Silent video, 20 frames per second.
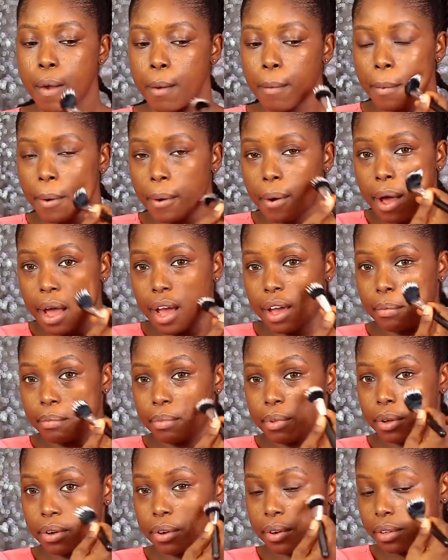but
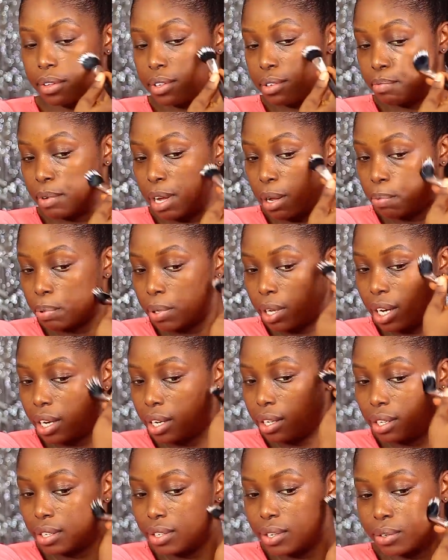I'm not going to be
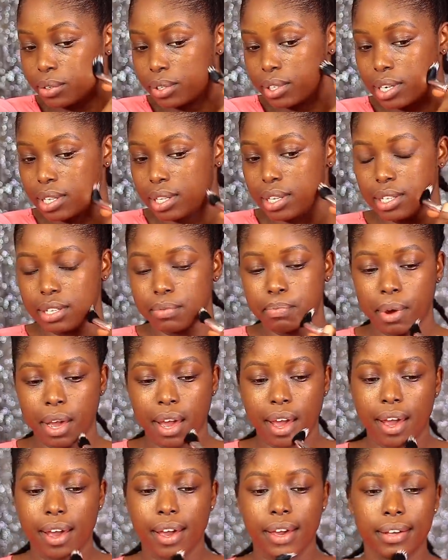applying it underneath my
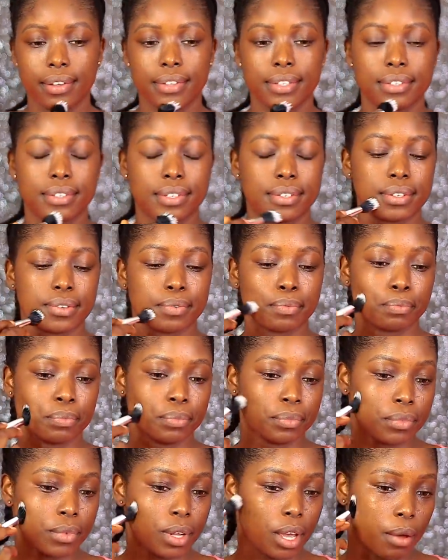eyes.
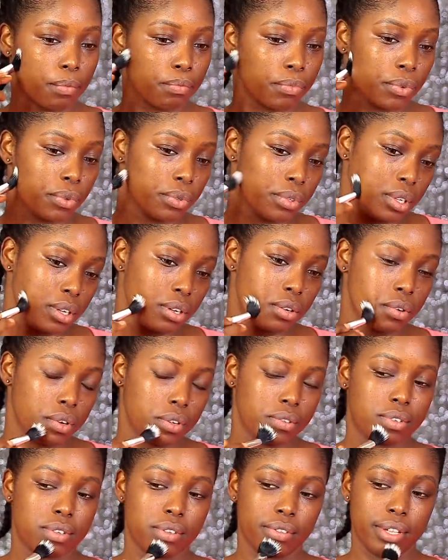I'm only
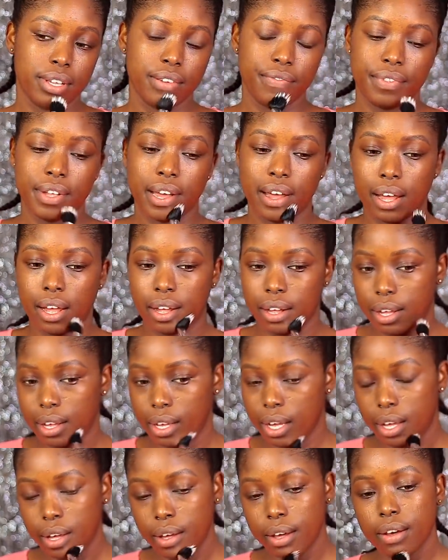going to leave that
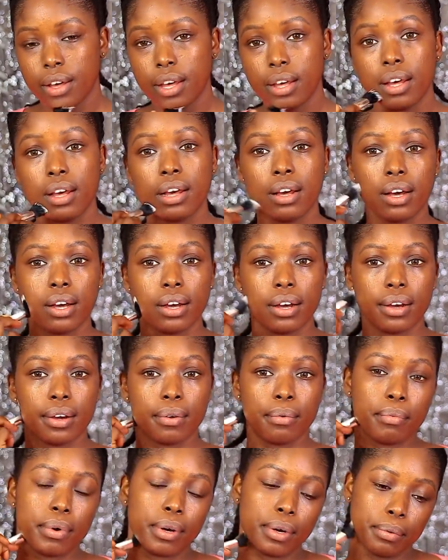
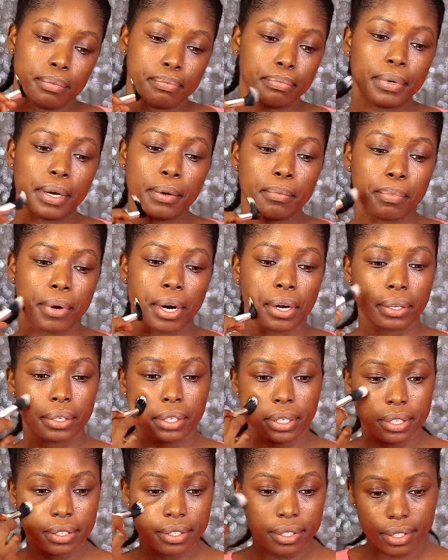
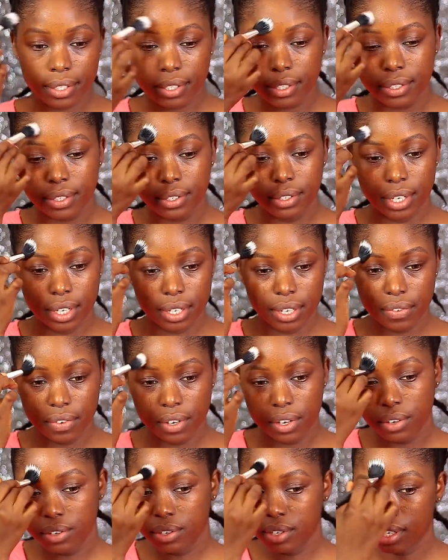Embryolise. You can
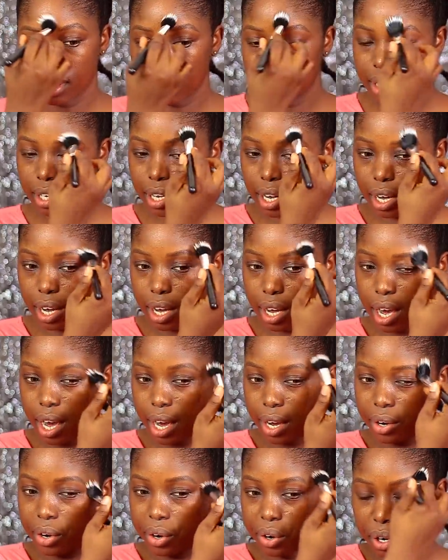even use an
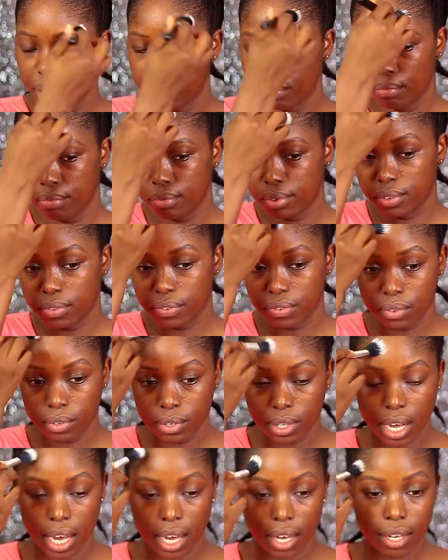eye cream if you
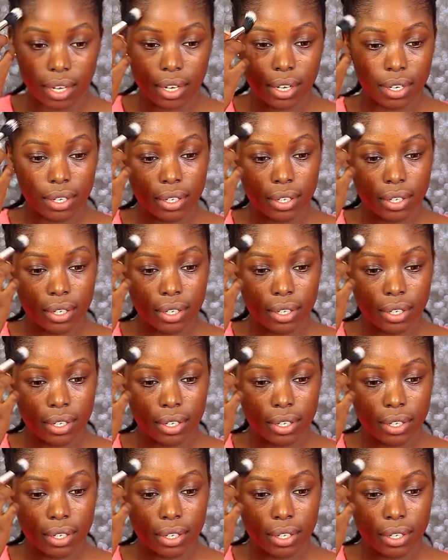like.